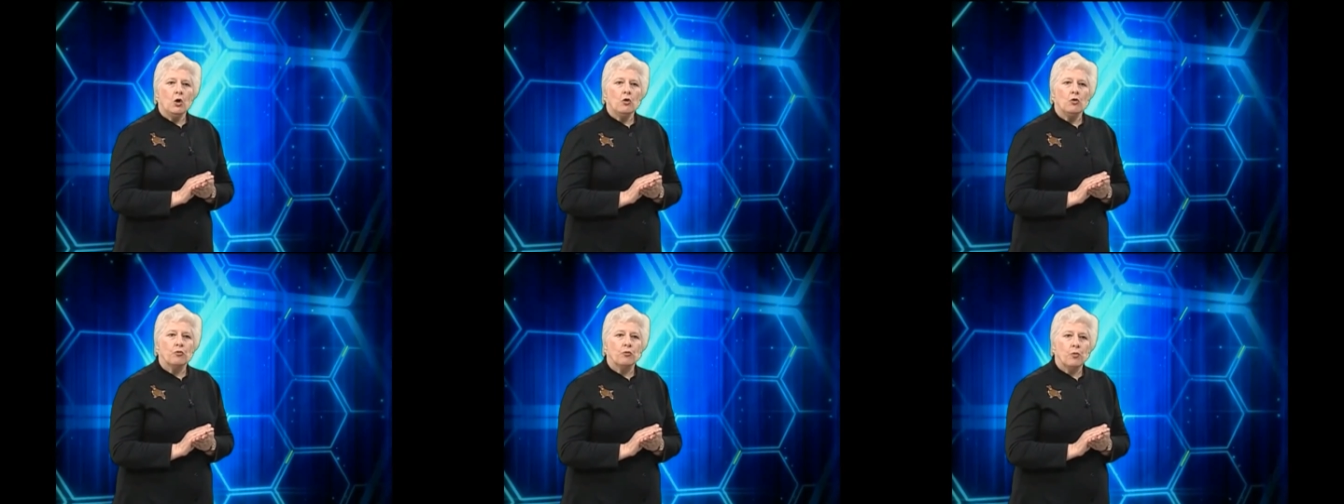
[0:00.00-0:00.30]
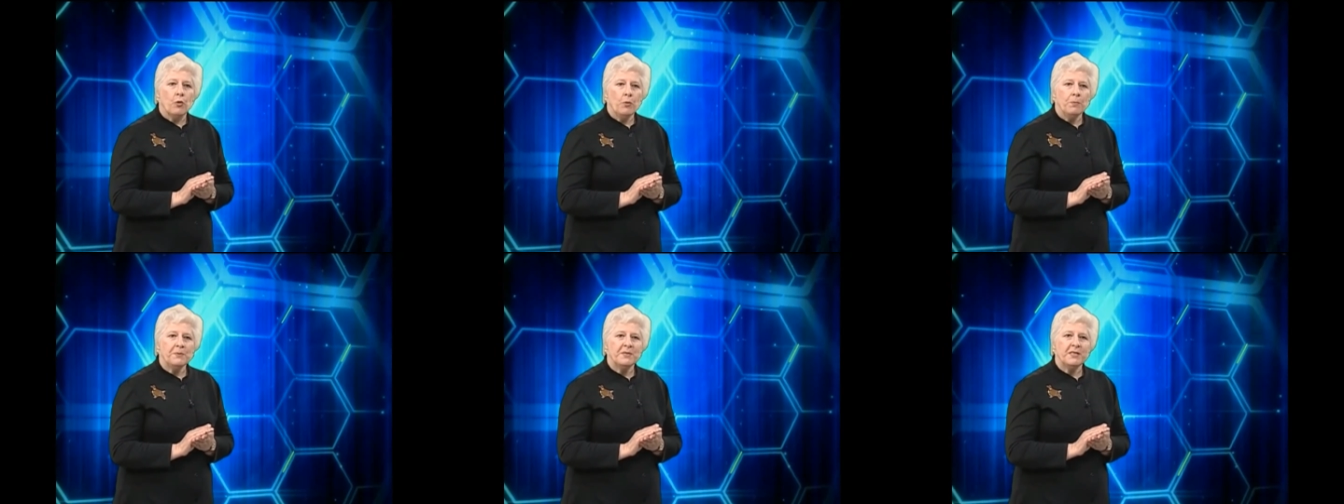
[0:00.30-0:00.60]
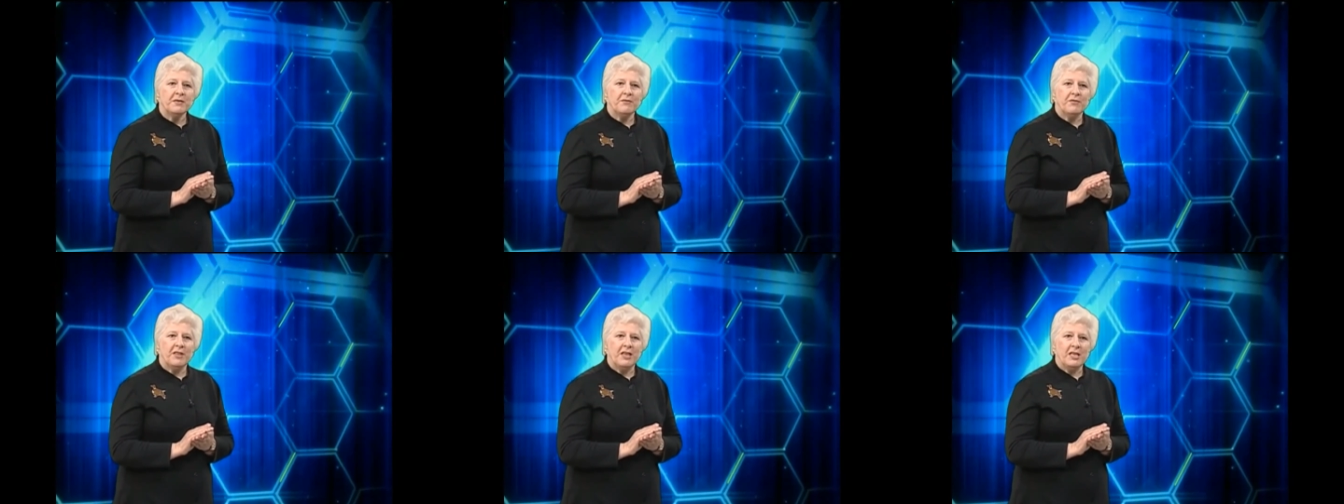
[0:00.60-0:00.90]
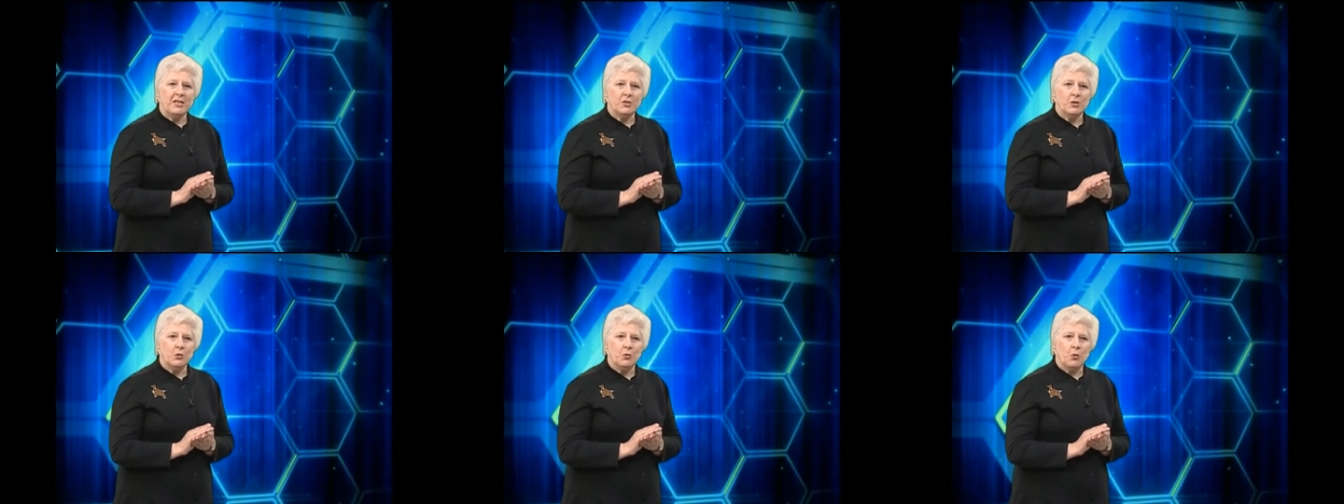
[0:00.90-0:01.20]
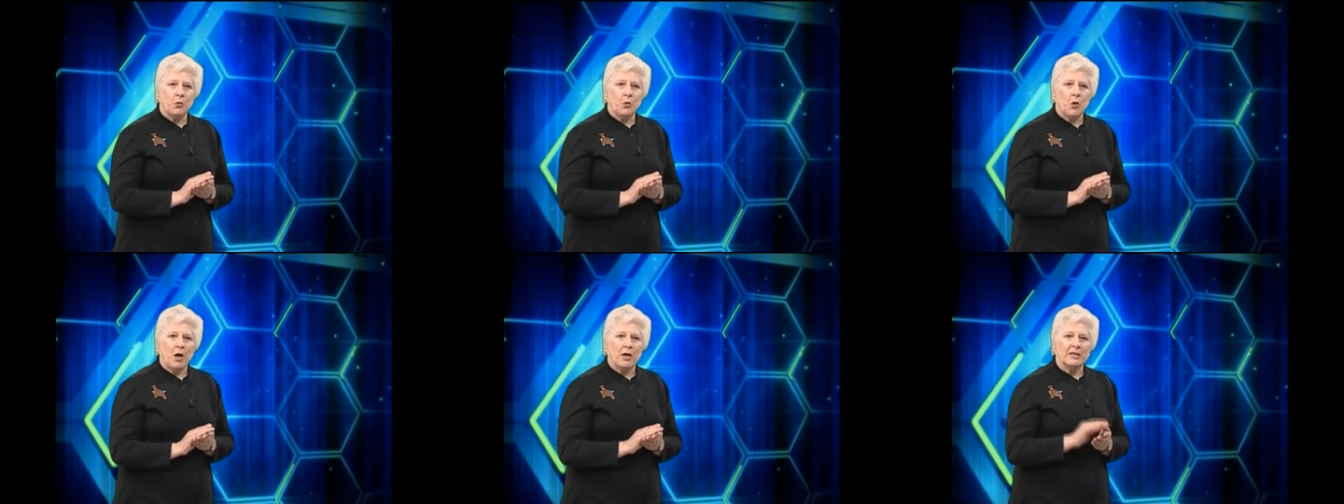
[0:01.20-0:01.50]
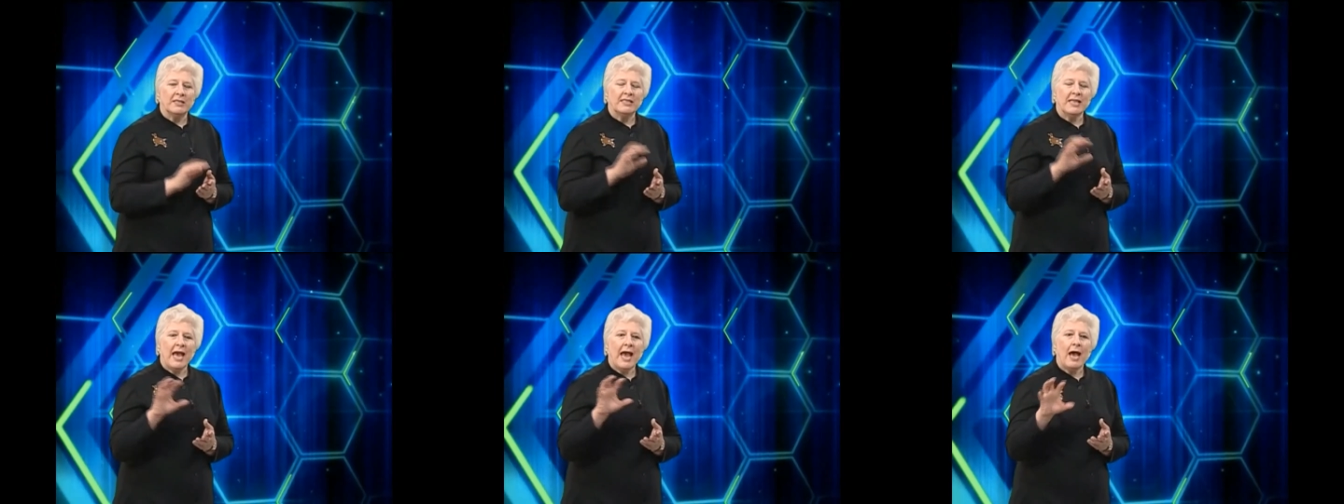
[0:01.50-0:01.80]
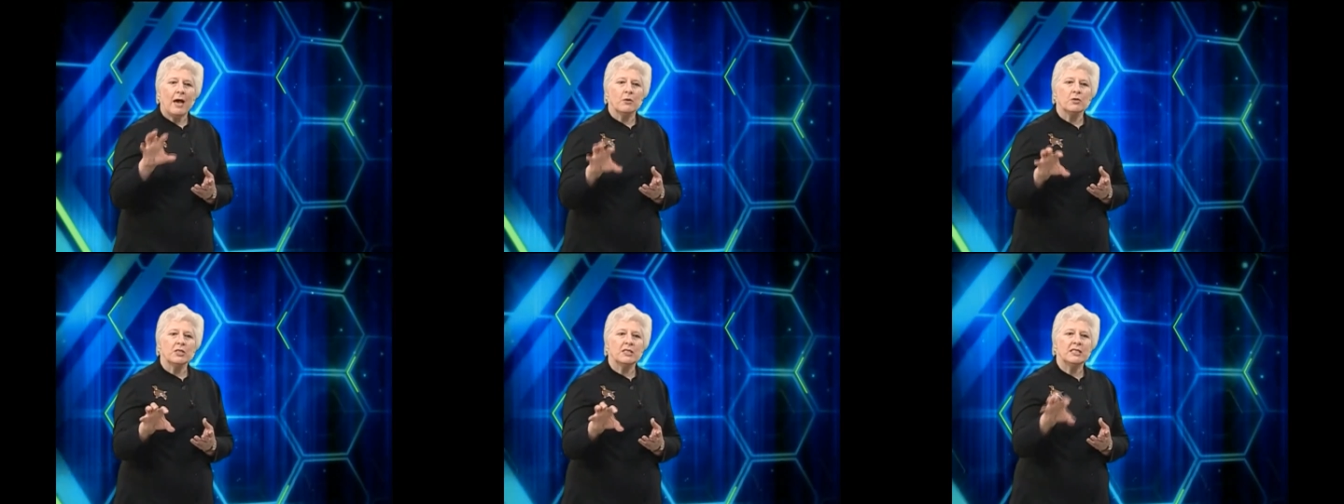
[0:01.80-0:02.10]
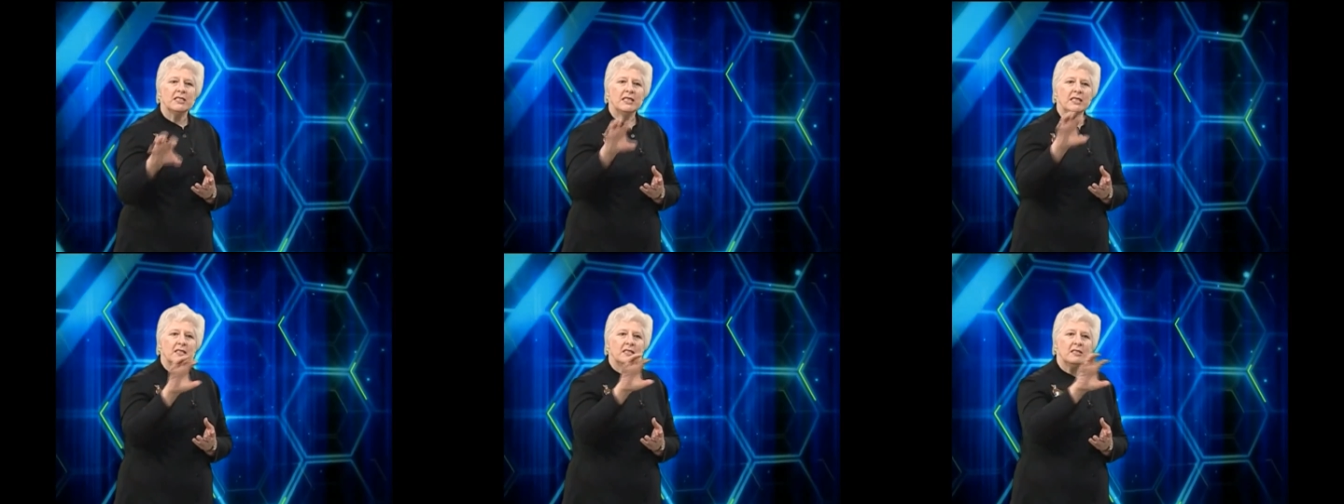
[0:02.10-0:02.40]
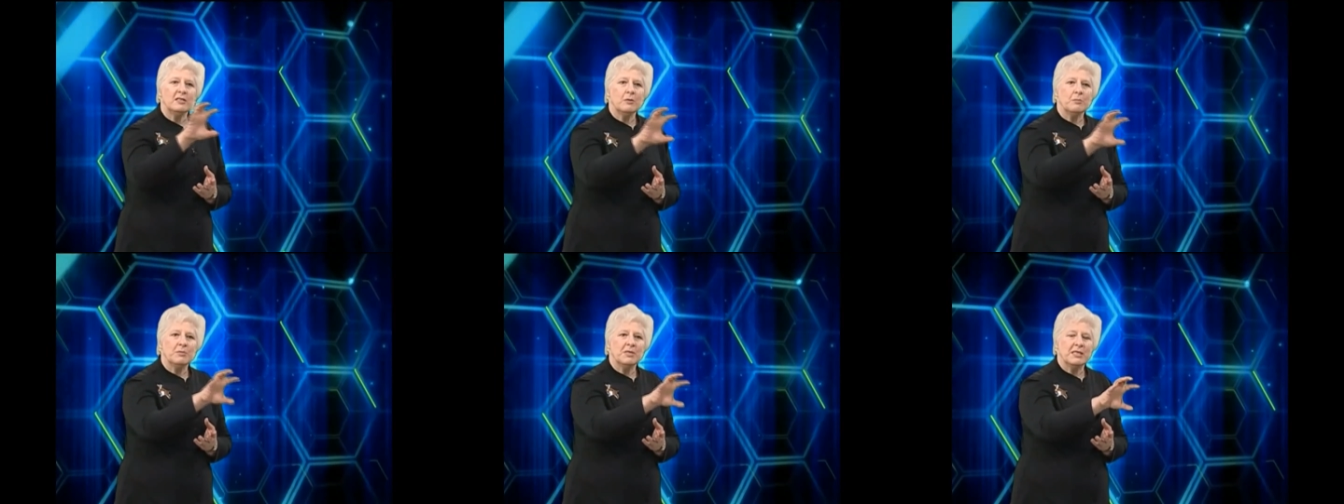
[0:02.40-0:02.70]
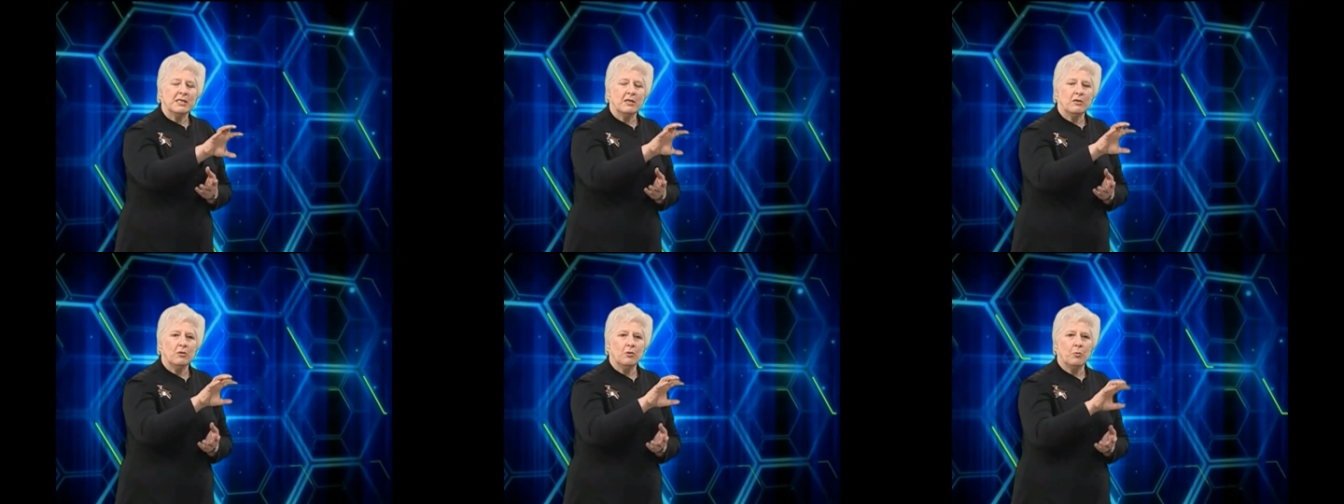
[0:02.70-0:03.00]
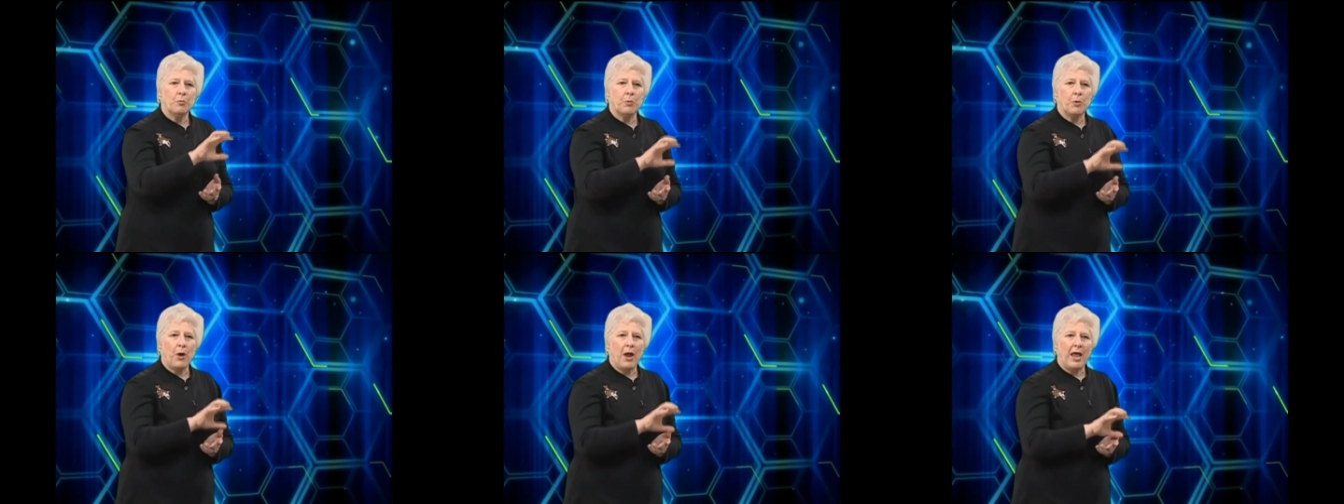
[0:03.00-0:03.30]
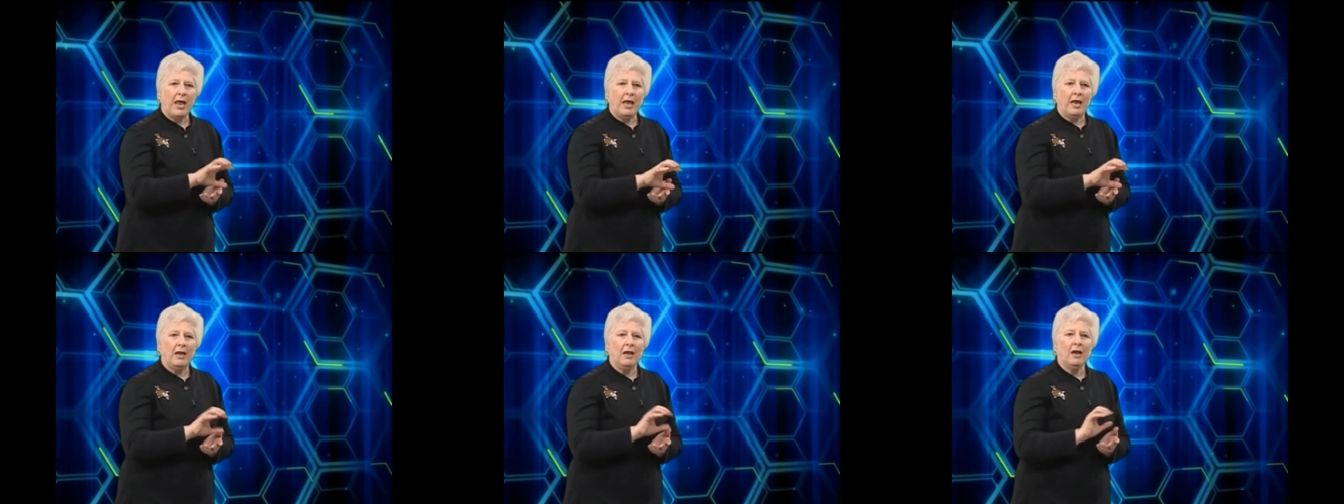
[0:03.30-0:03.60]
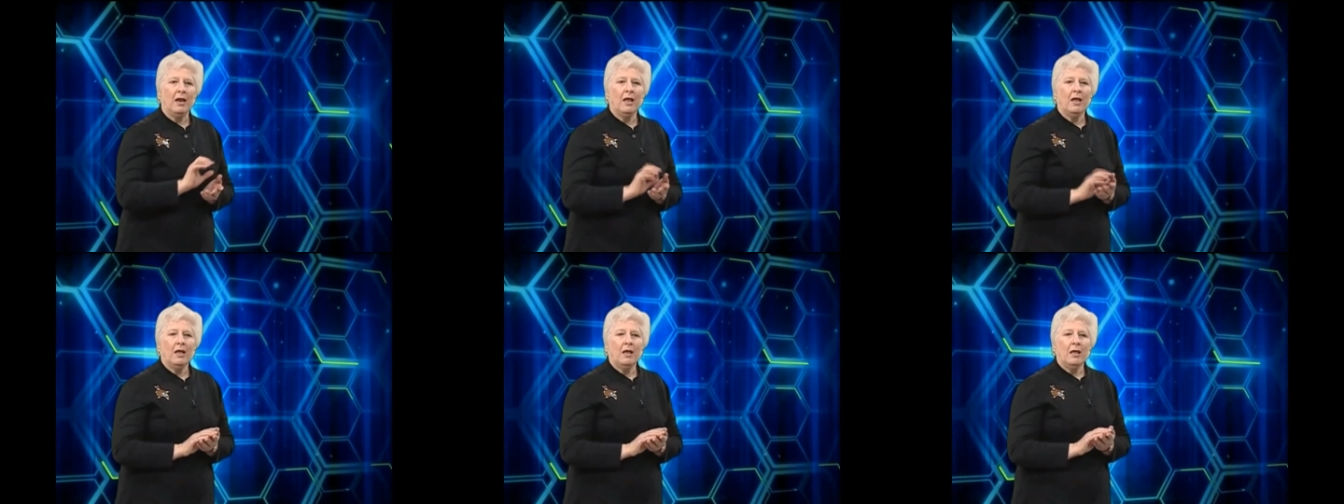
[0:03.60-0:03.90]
groups of these neurons, how systems in the brain,